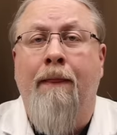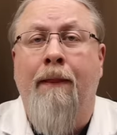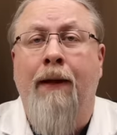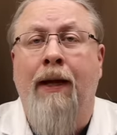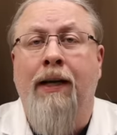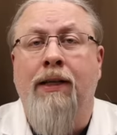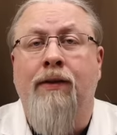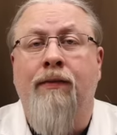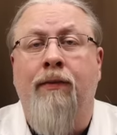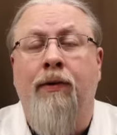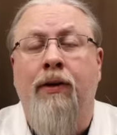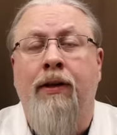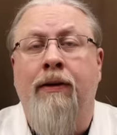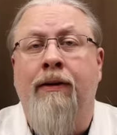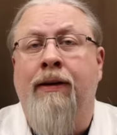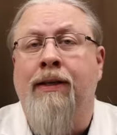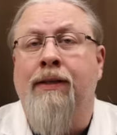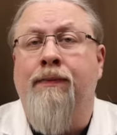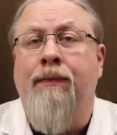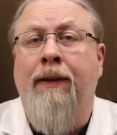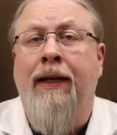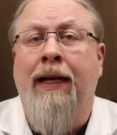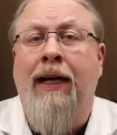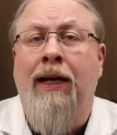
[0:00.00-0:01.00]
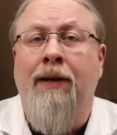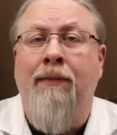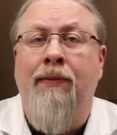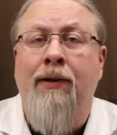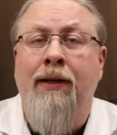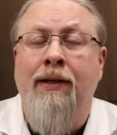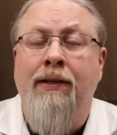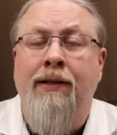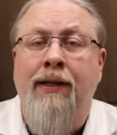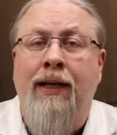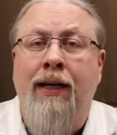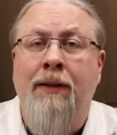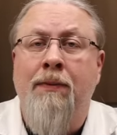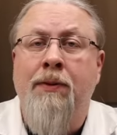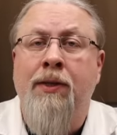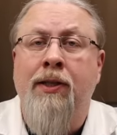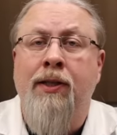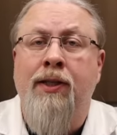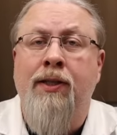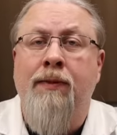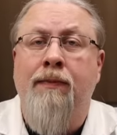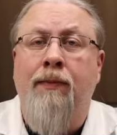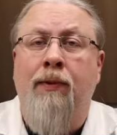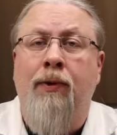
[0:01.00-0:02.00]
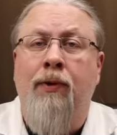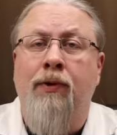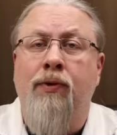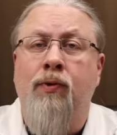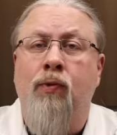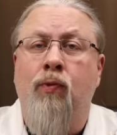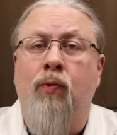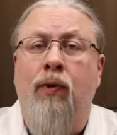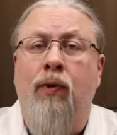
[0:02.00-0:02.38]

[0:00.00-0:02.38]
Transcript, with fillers: As for USB output types, this sports